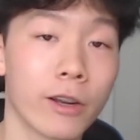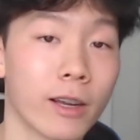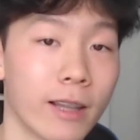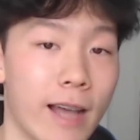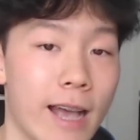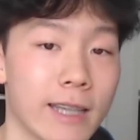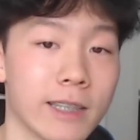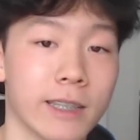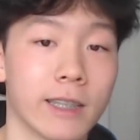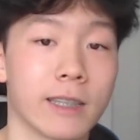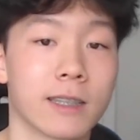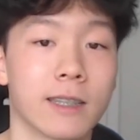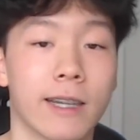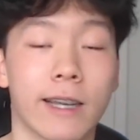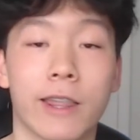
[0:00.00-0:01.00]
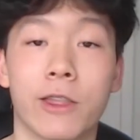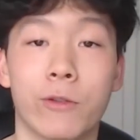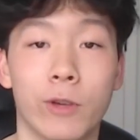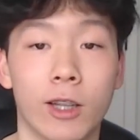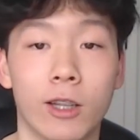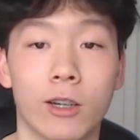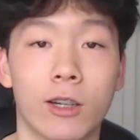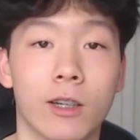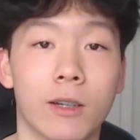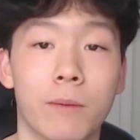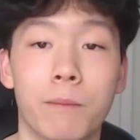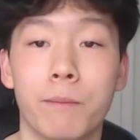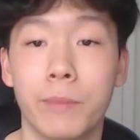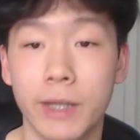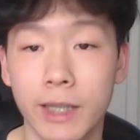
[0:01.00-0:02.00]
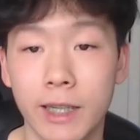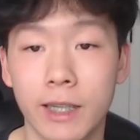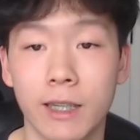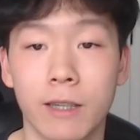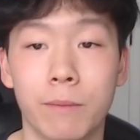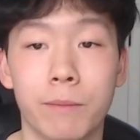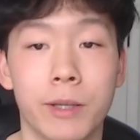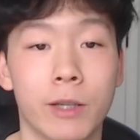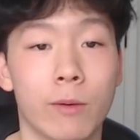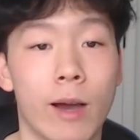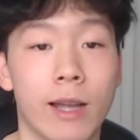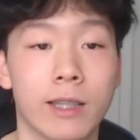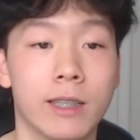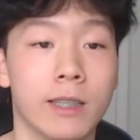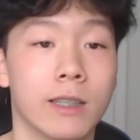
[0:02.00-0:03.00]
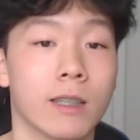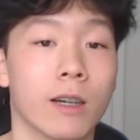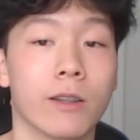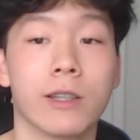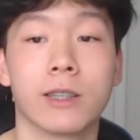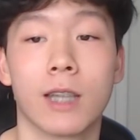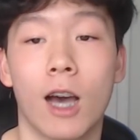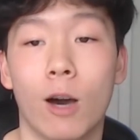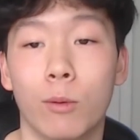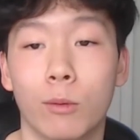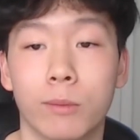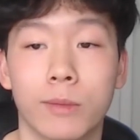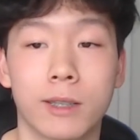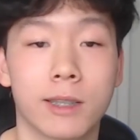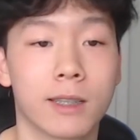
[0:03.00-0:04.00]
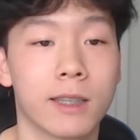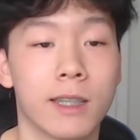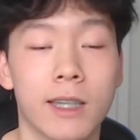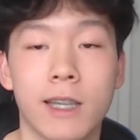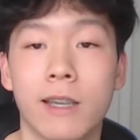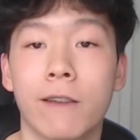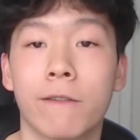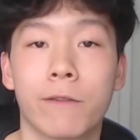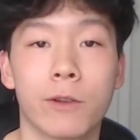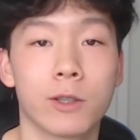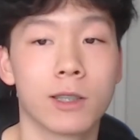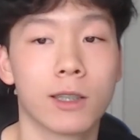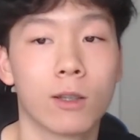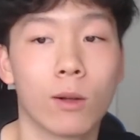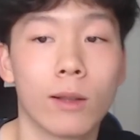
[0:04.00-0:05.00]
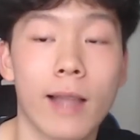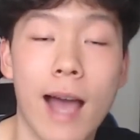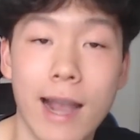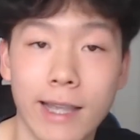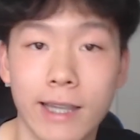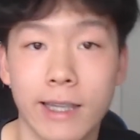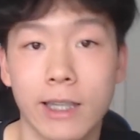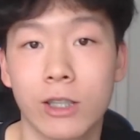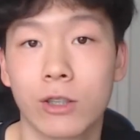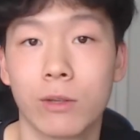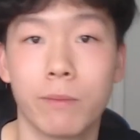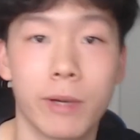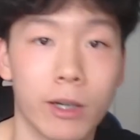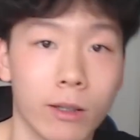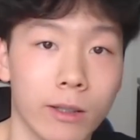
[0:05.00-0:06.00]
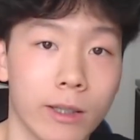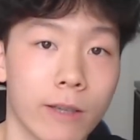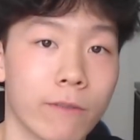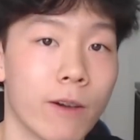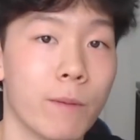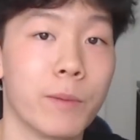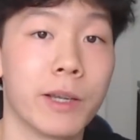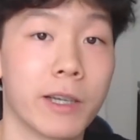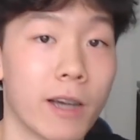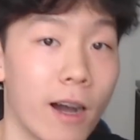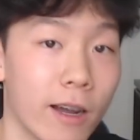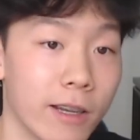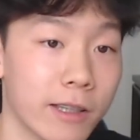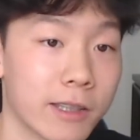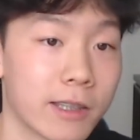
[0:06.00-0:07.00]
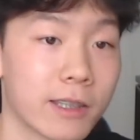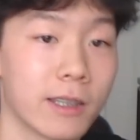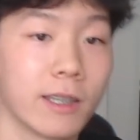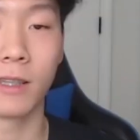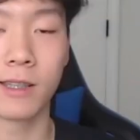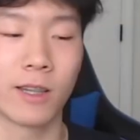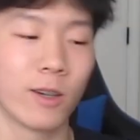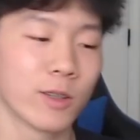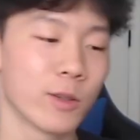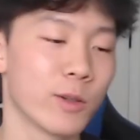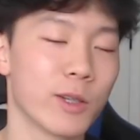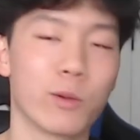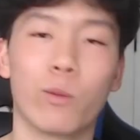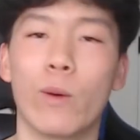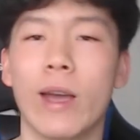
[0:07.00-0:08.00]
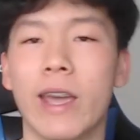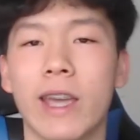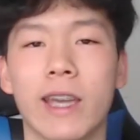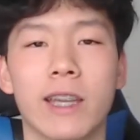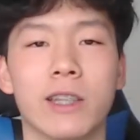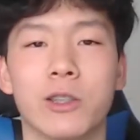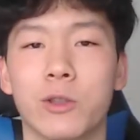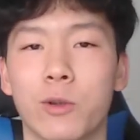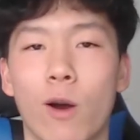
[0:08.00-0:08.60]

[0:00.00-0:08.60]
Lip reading: classics like Thriller and Beat It and PYT on this album, it feels a little lacking instrumentally, if I'm being honest. It's also just way too